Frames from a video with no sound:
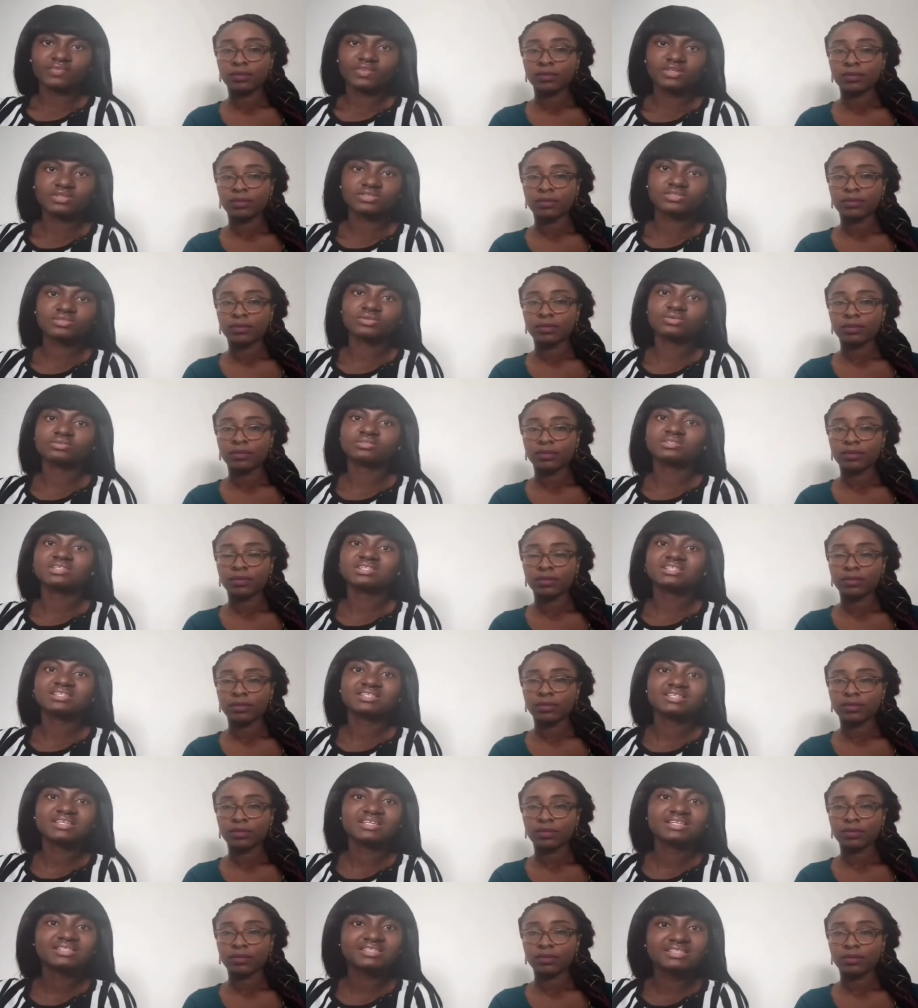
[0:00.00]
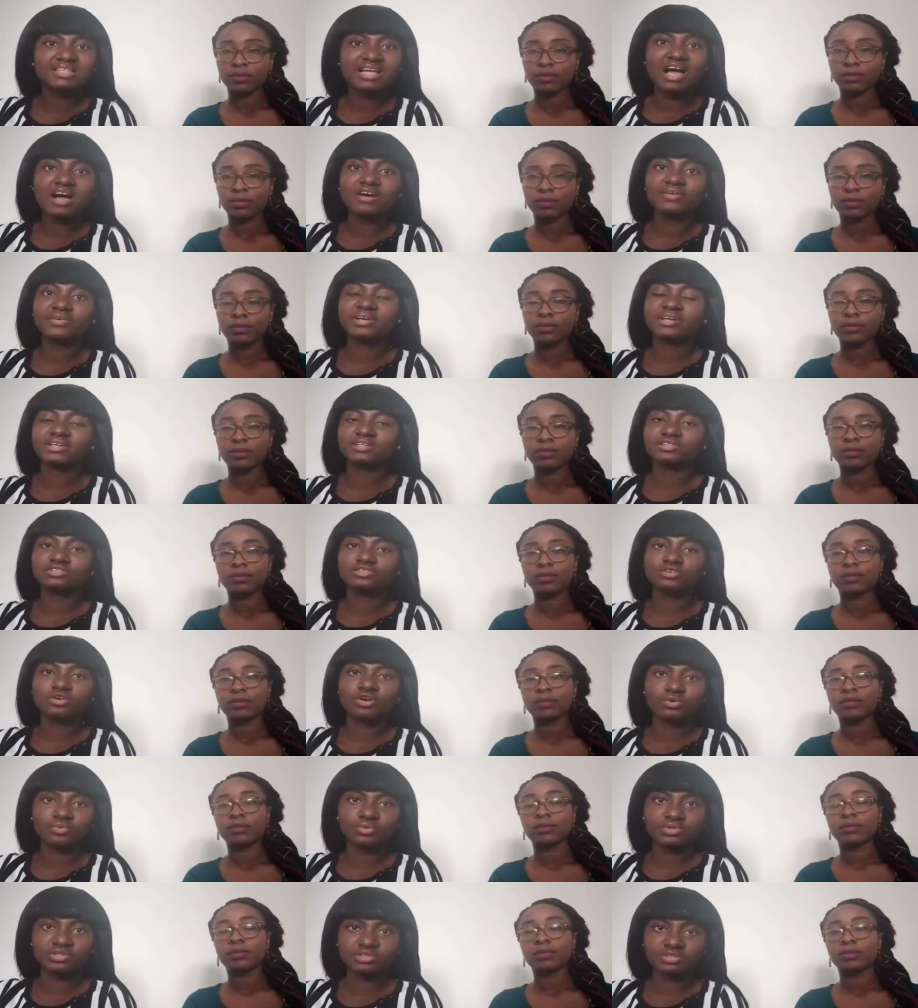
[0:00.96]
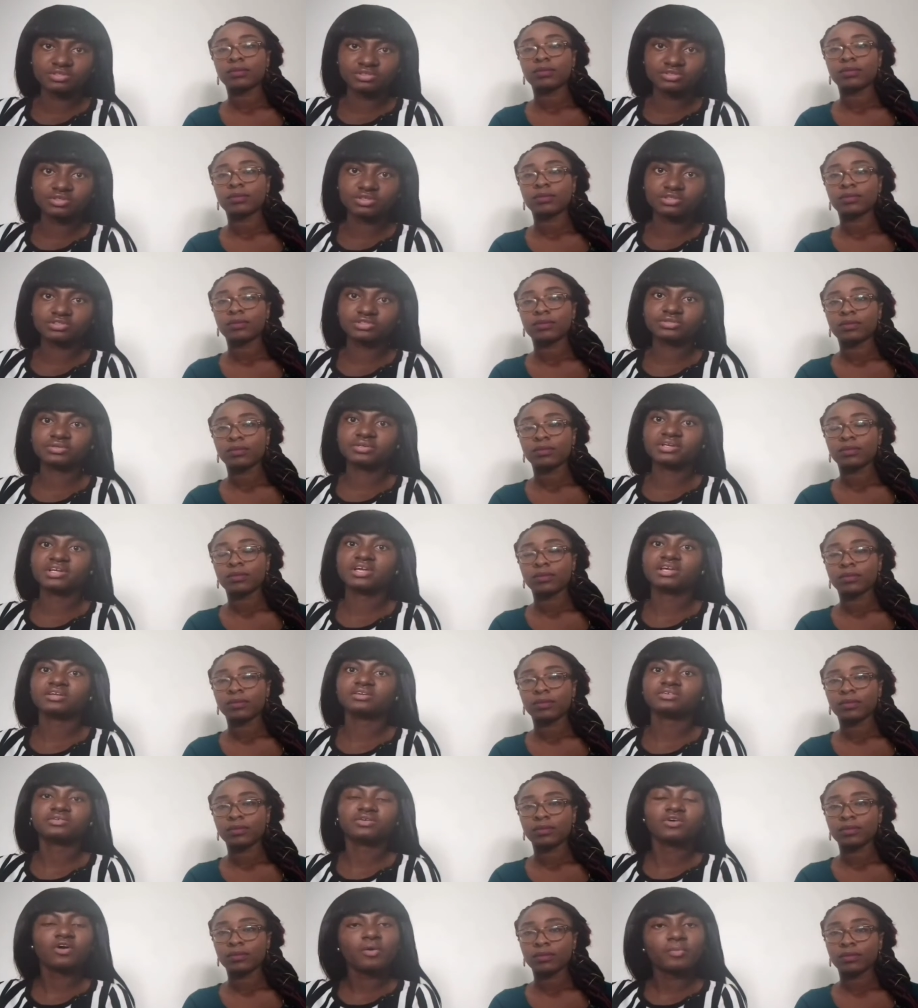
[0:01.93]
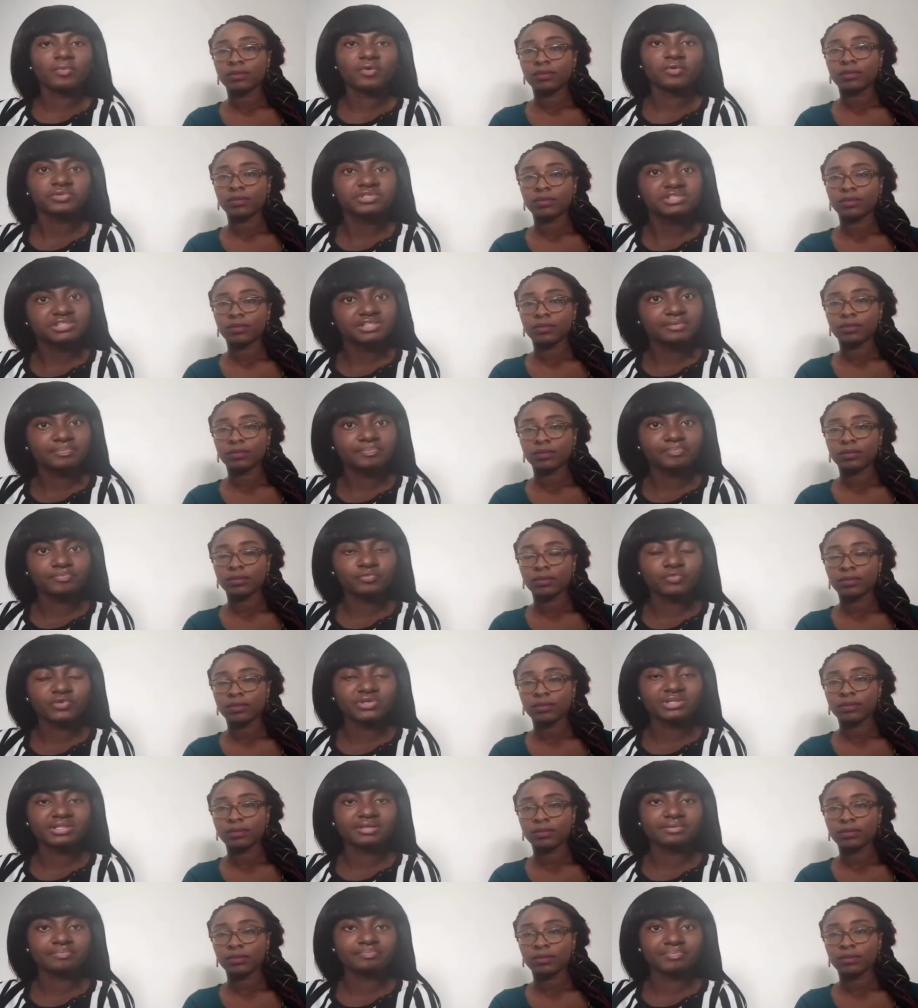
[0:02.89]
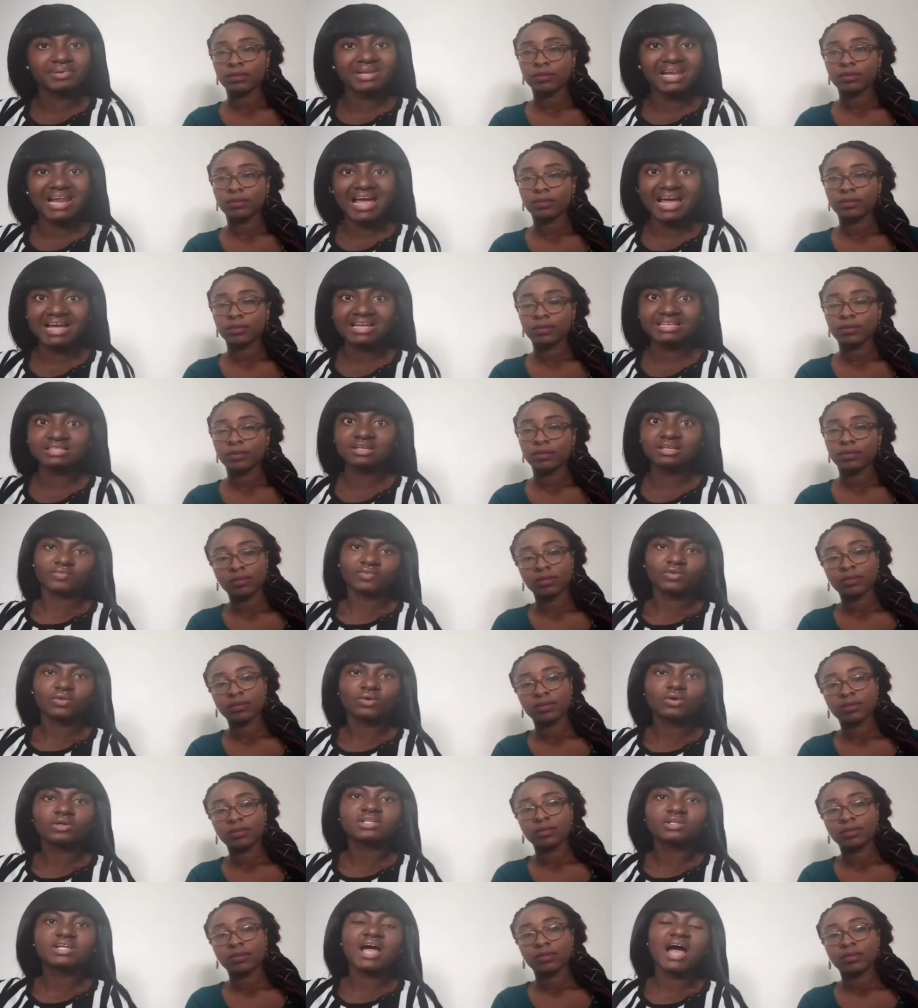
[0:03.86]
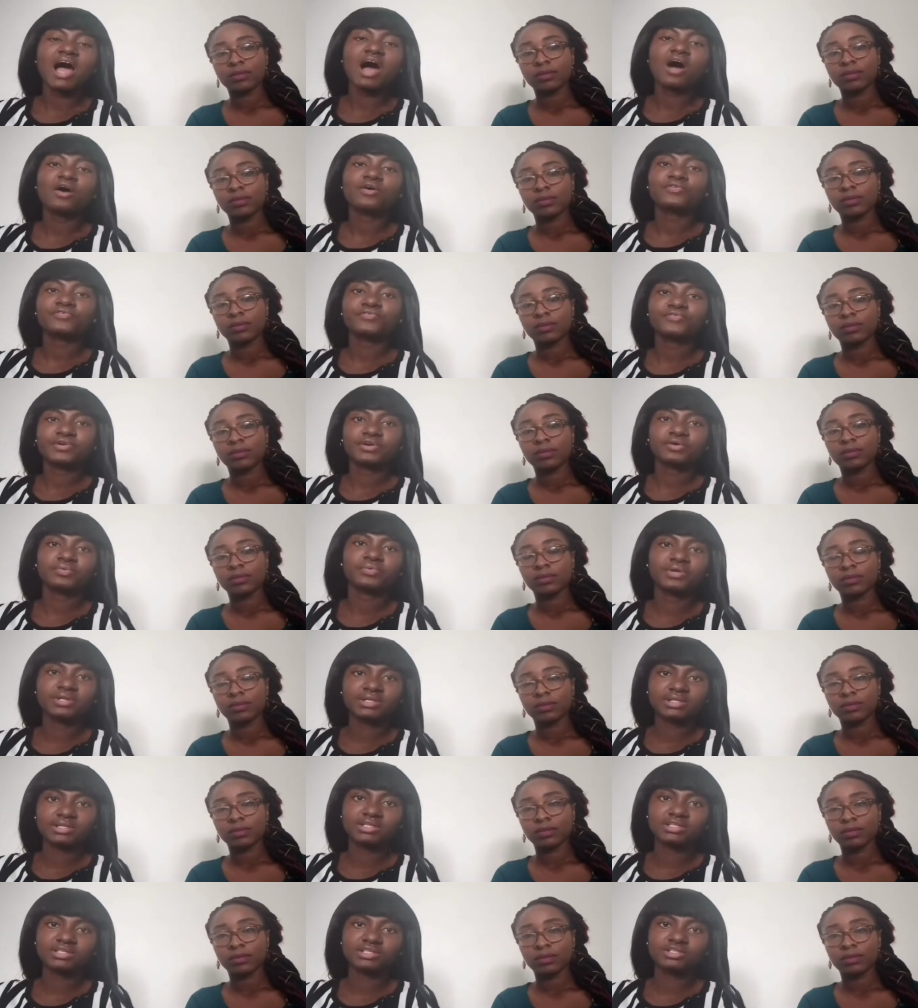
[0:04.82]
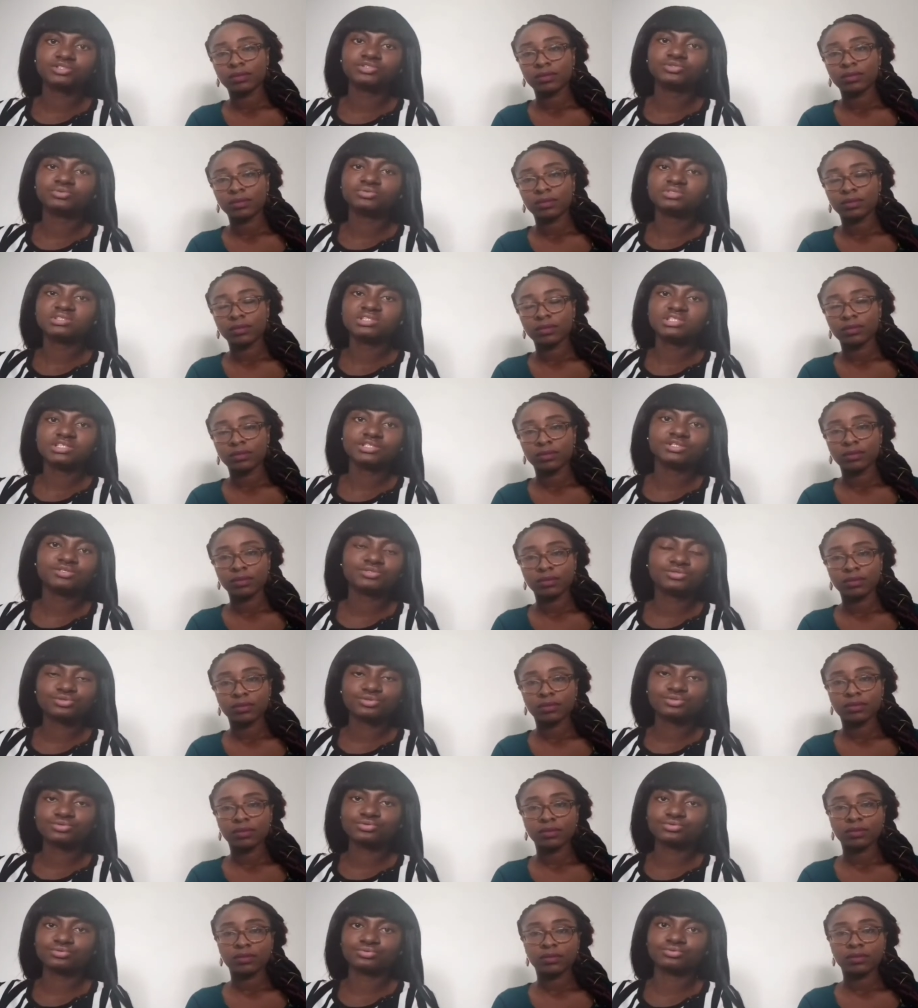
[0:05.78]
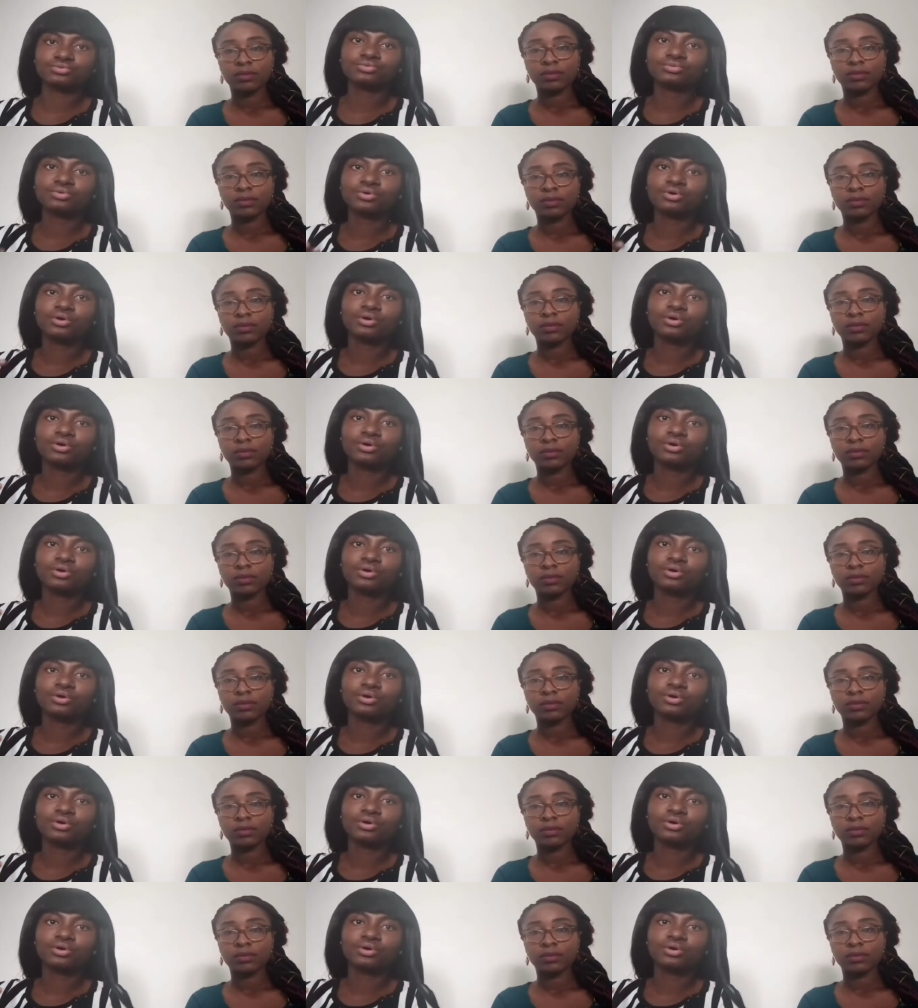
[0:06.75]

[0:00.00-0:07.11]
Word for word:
Speaker 1: So sit down and talk with your doctor and come up with a, with a plan on how frequently you need to